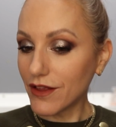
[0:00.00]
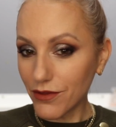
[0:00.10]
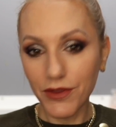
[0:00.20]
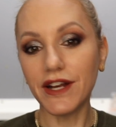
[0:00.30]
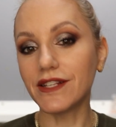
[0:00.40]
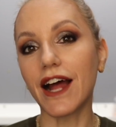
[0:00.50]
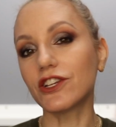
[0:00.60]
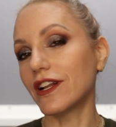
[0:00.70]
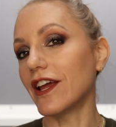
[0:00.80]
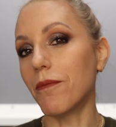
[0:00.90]
that is
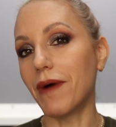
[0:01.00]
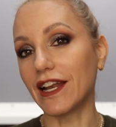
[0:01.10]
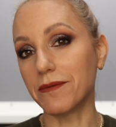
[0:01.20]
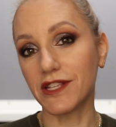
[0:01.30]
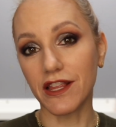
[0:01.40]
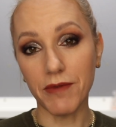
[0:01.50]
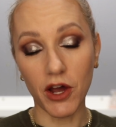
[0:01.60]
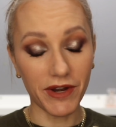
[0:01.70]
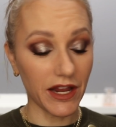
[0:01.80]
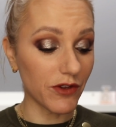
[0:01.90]
actually on my lips at the moment.